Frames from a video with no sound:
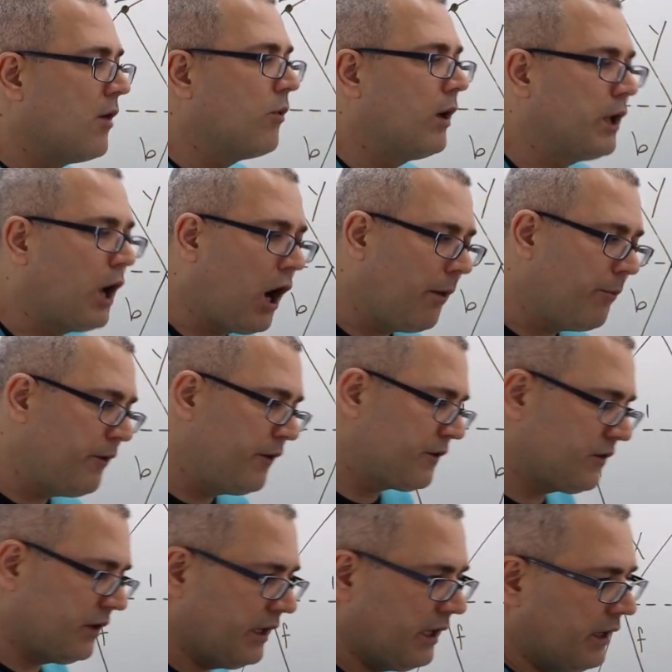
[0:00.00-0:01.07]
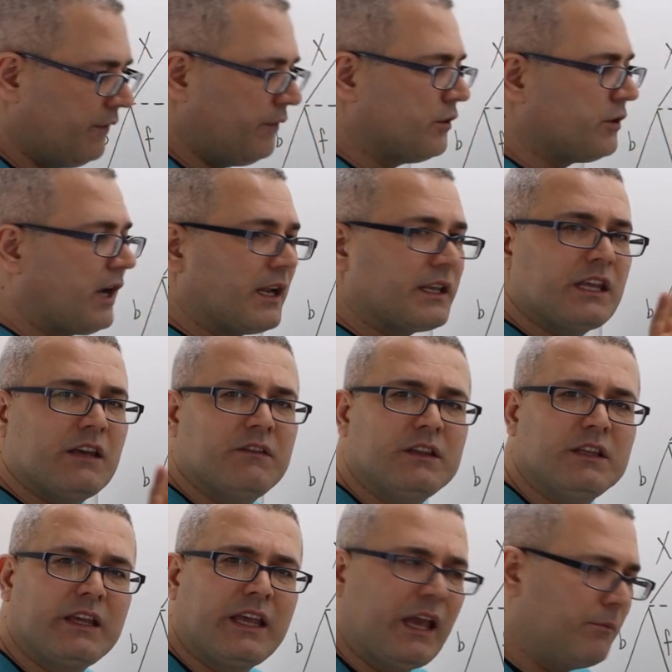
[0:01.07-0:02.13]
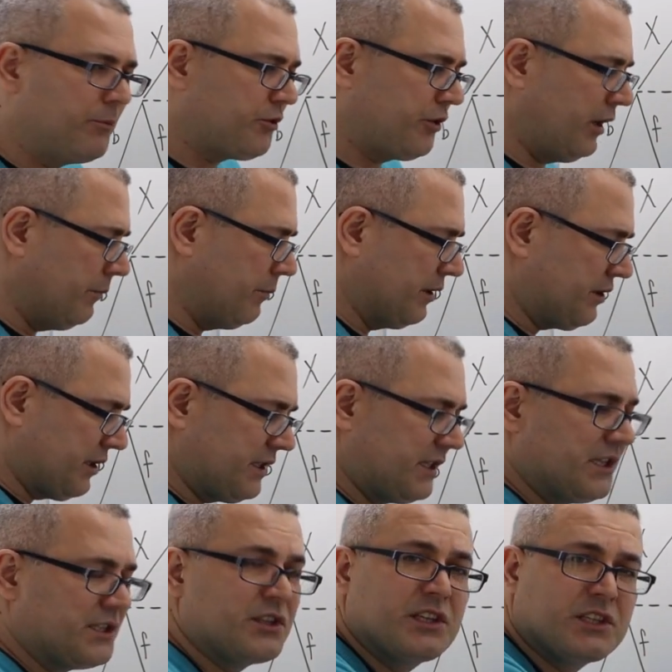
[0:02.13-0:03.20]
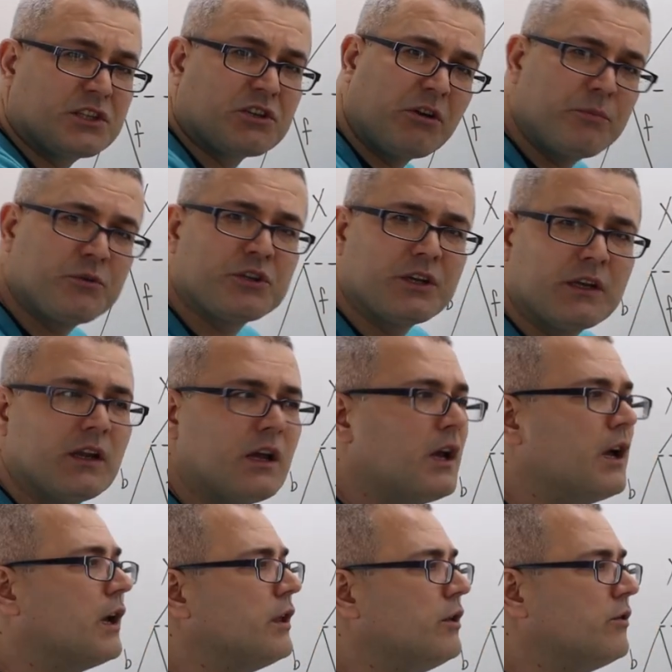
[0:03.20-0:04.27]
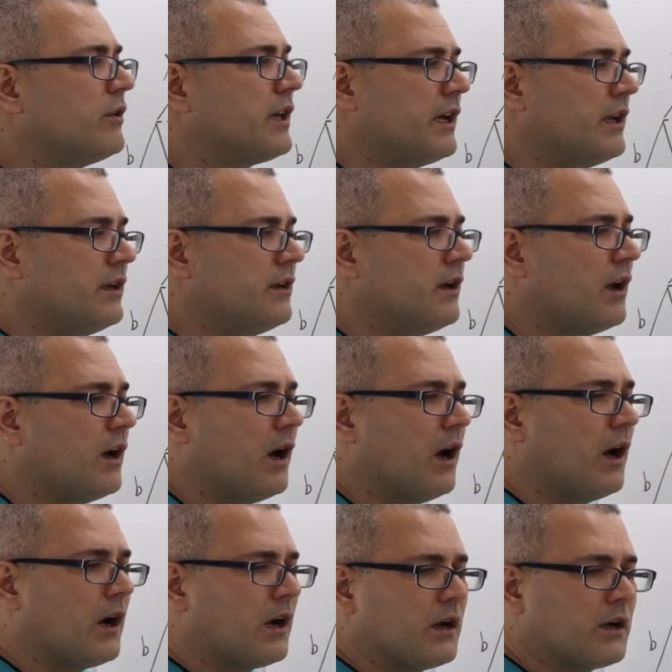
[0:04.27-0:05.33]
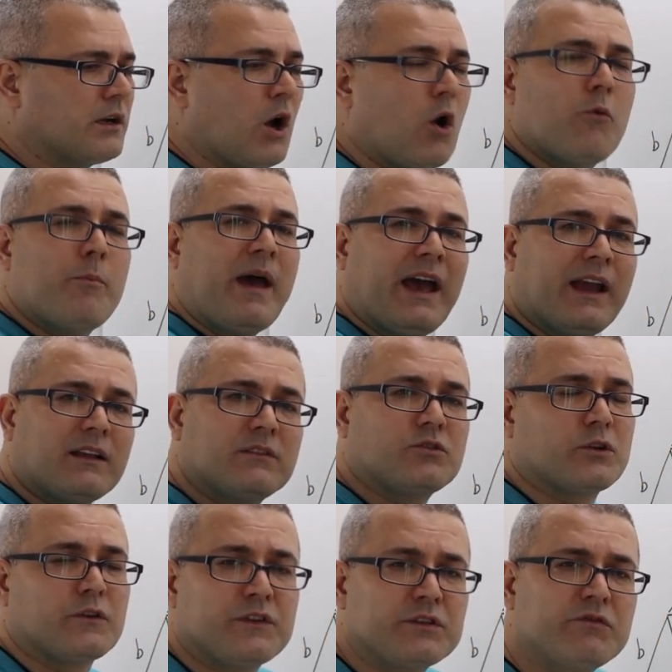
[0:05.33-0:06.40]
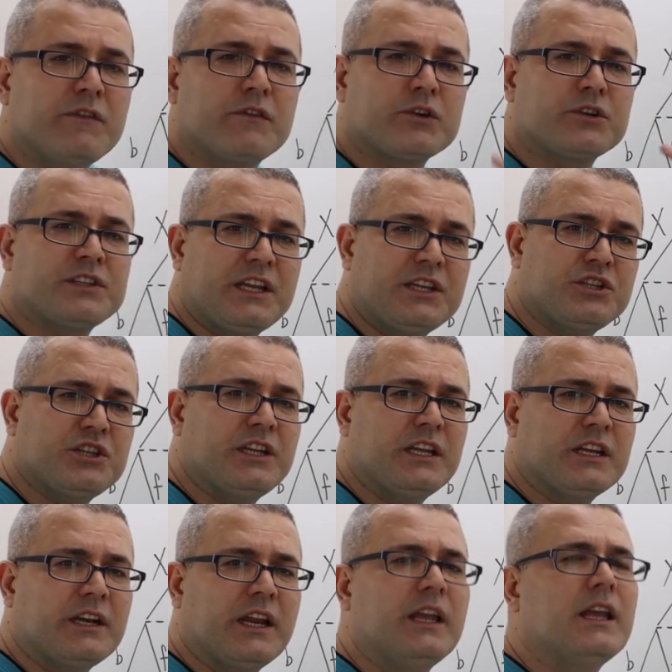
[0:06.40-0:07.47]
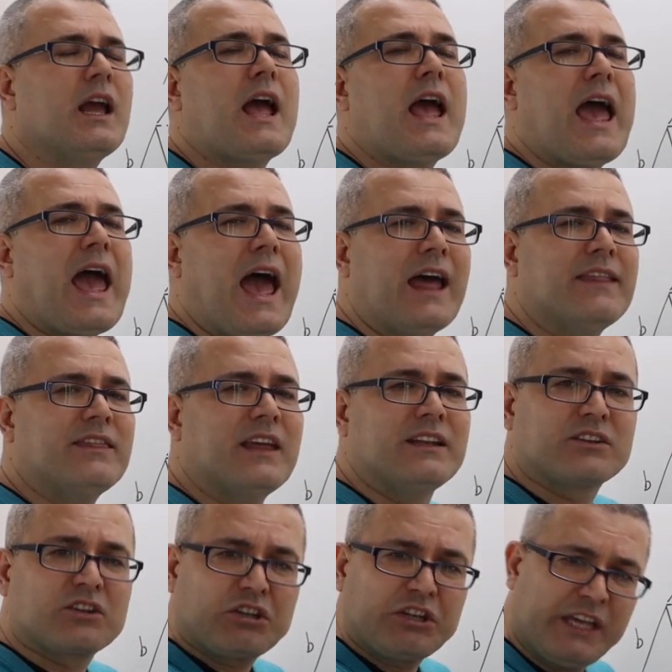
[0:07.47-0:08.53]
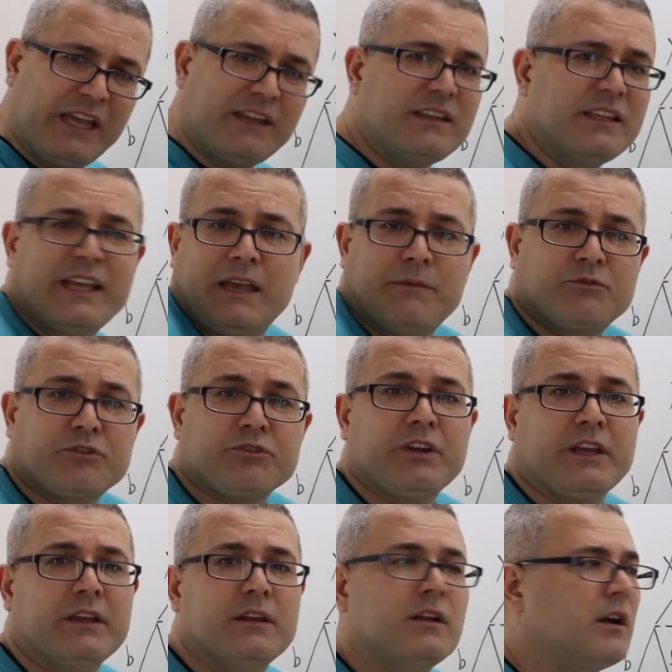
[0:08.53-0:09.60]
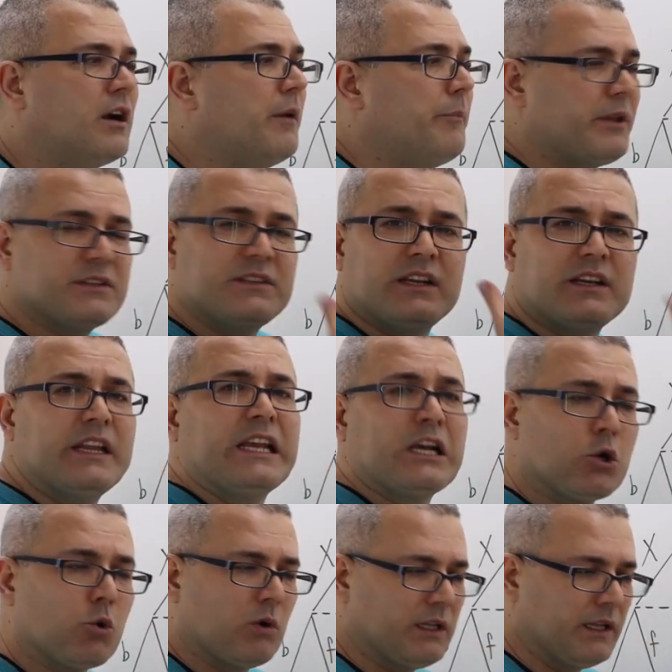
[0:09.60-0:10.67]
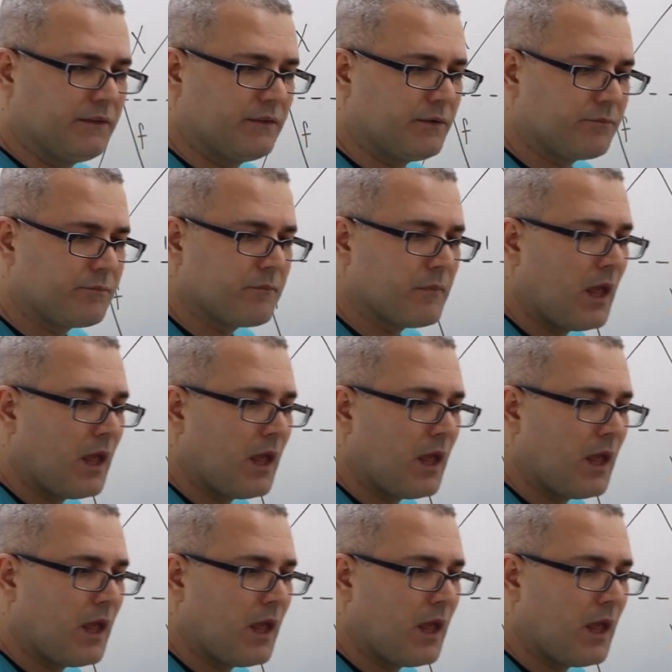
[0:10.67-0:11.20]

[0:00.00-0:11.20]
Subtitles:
Well, obviously, if you're not given the game tree, but just this description, you can go back, sort of a reverse engineering, and then create the game tree, right? Because they're equivalent.